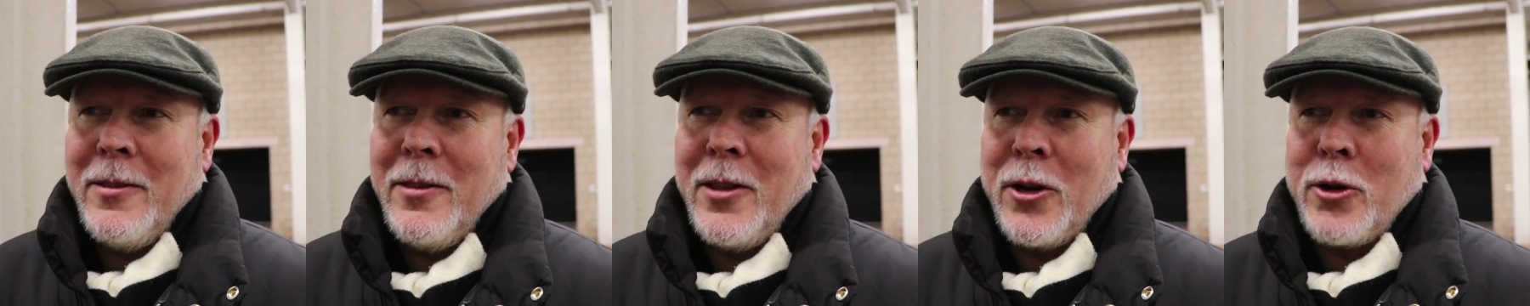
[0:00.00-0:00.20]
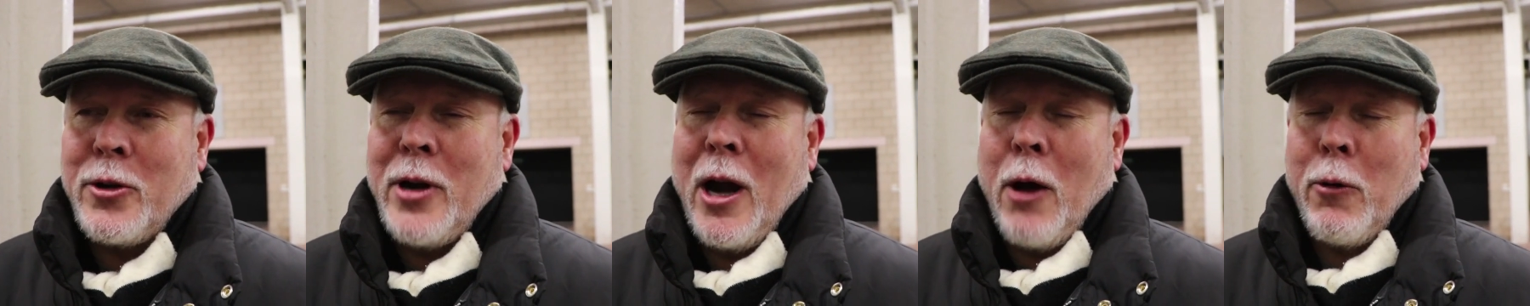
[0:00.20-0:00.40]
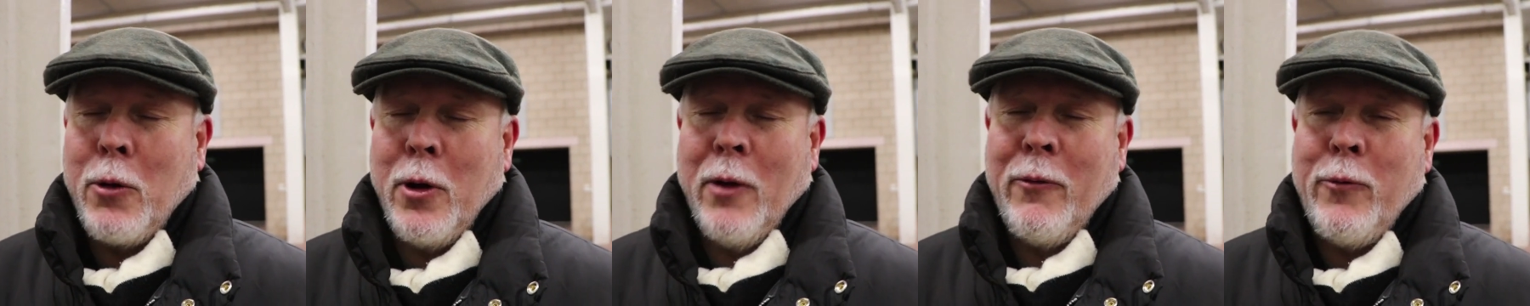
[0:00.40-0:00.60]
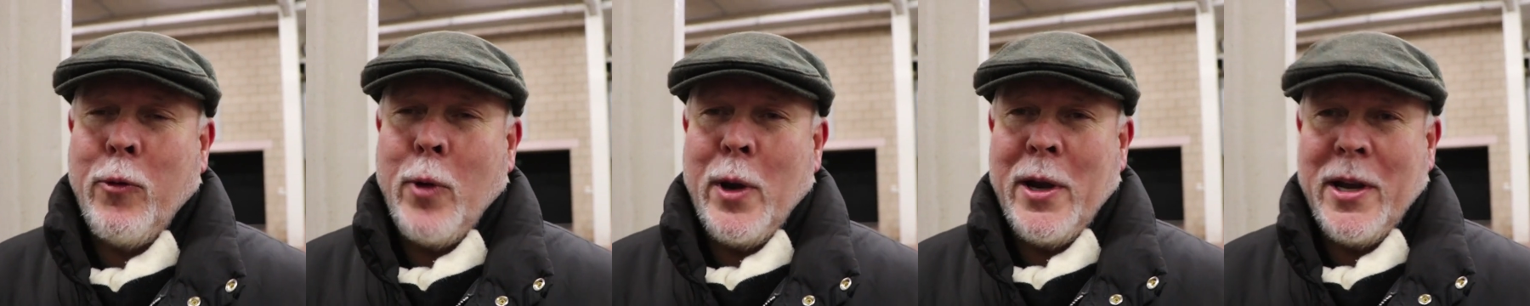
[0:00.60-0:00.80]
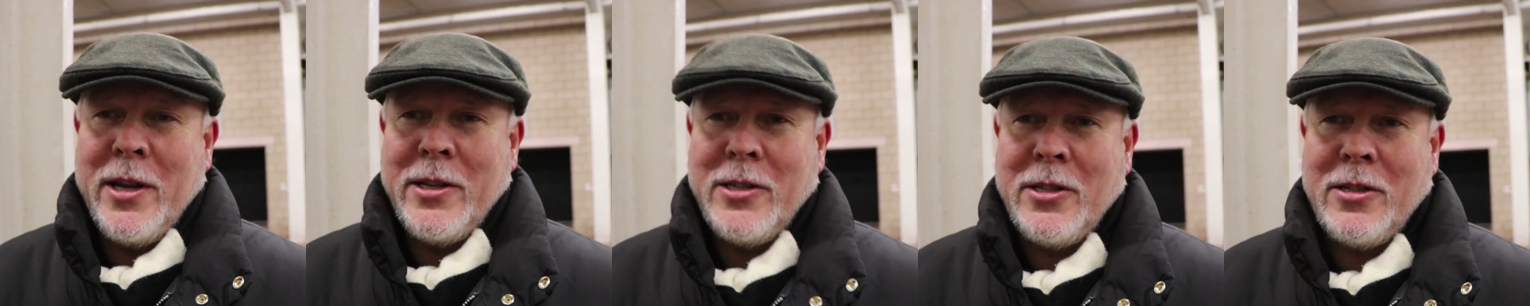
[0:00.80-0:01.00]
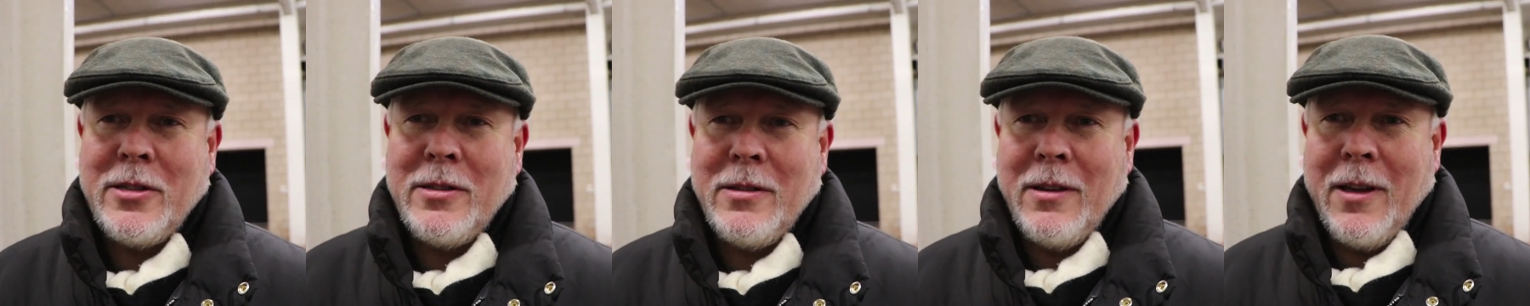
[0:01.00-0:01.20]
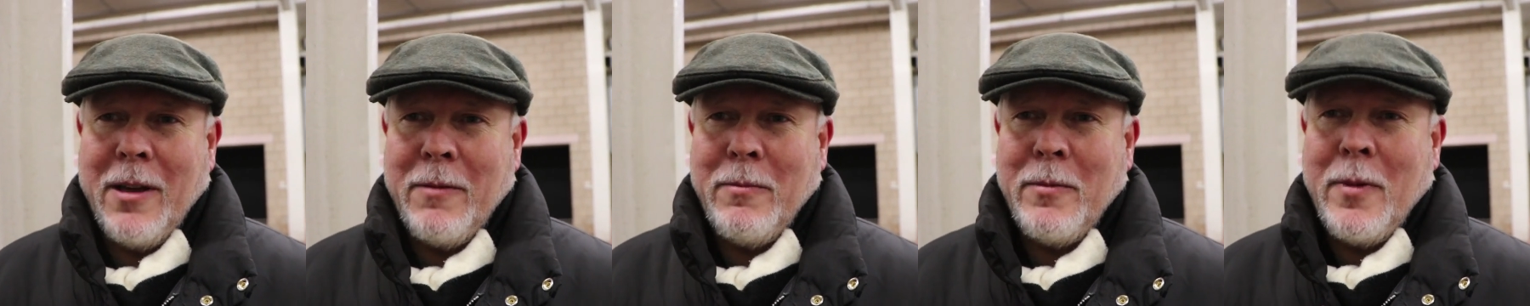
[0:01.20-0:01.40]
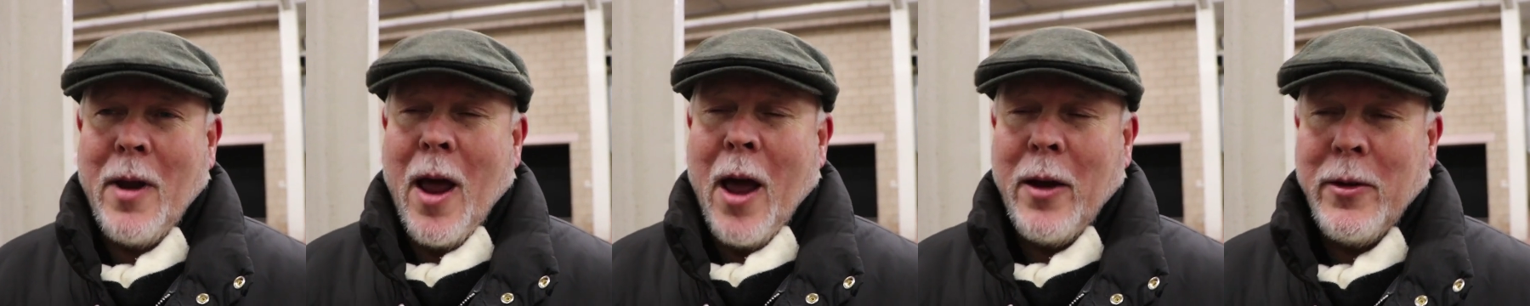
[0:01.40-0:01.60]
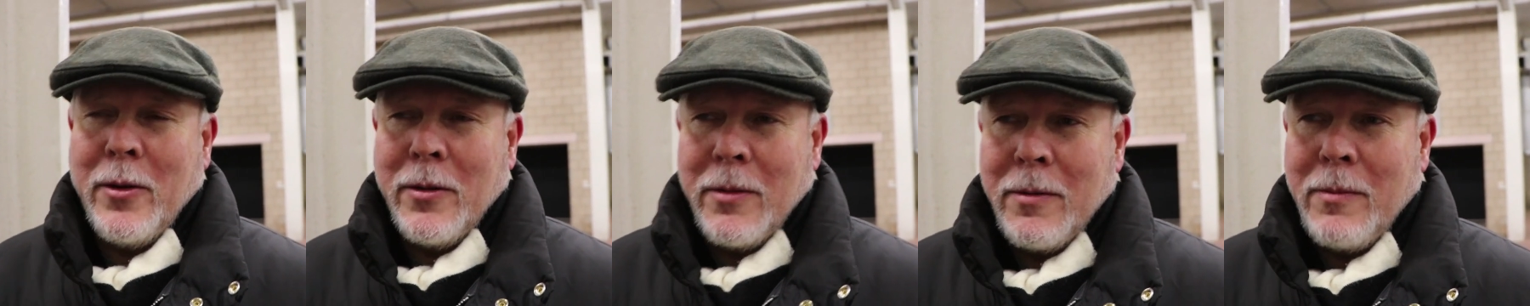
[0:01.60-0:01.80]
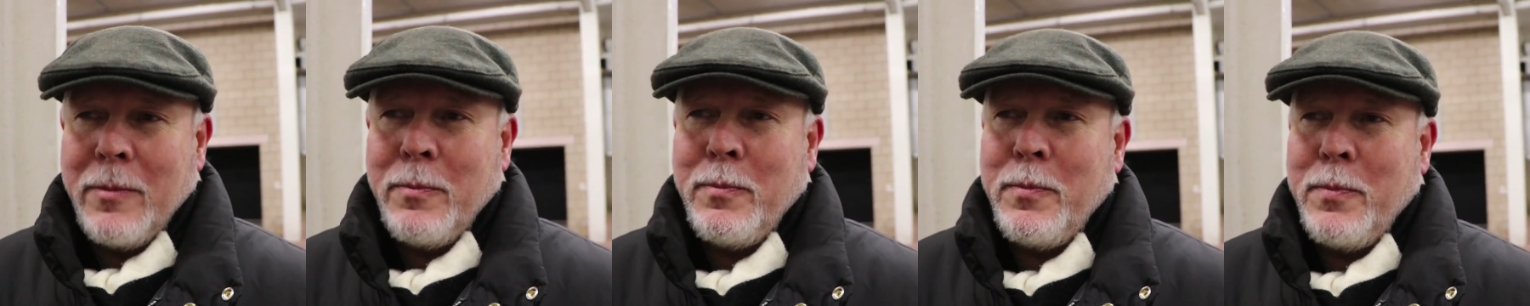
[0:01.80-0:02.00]
the crowd love winners and,
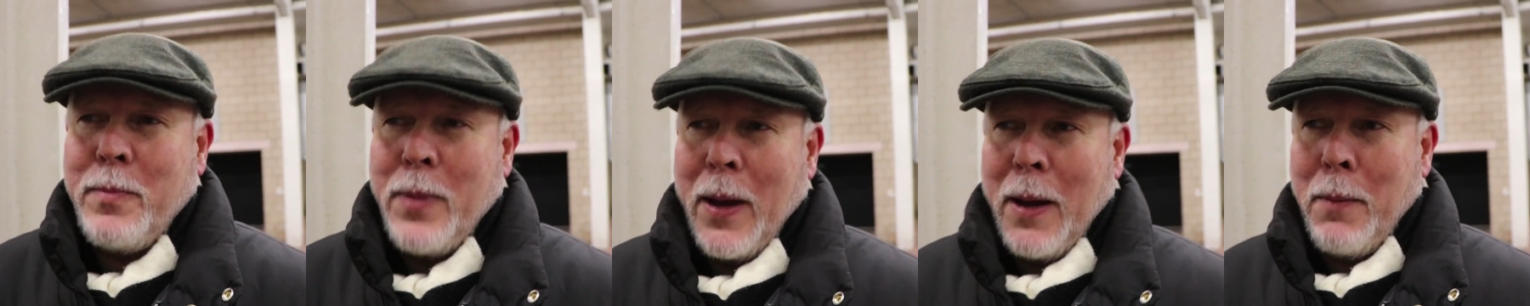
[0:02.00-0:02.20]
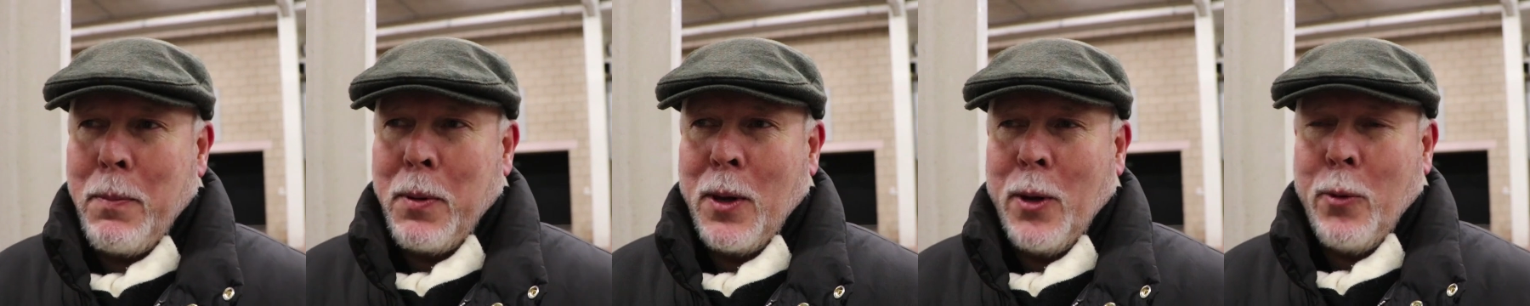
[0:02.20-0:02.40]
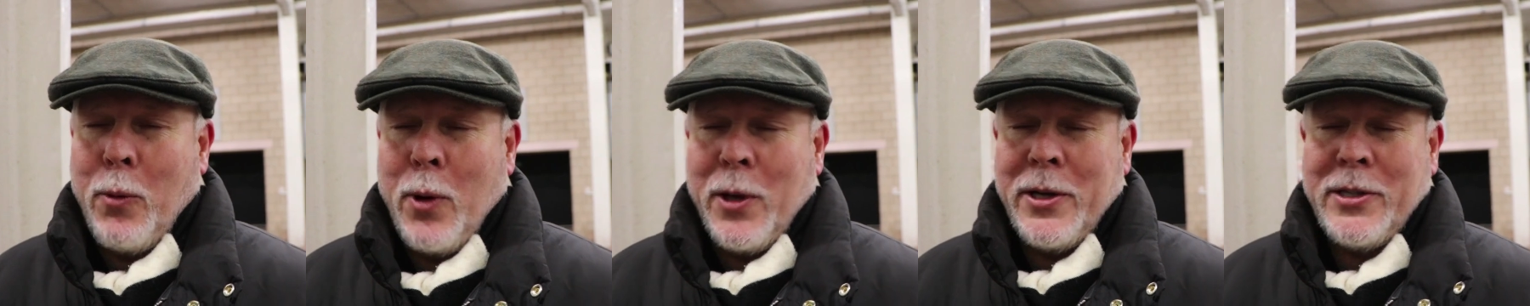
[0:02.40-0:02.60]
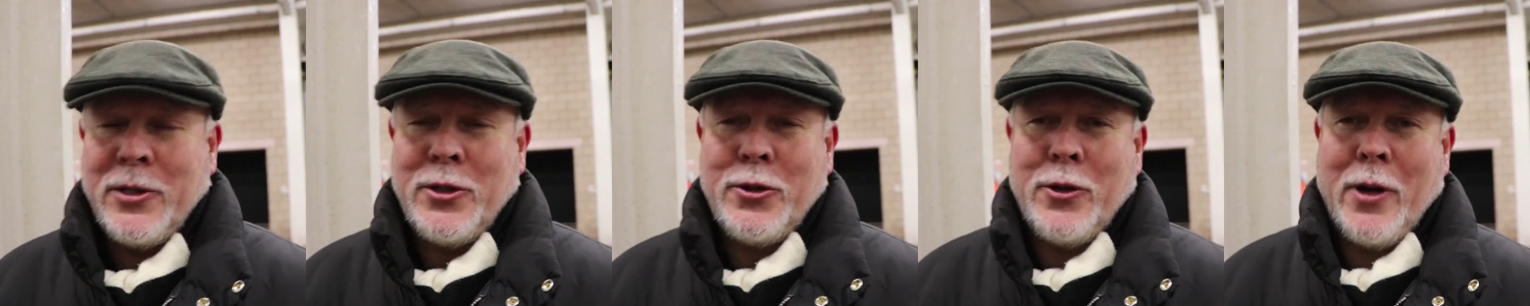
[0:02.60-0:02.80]
and people that want to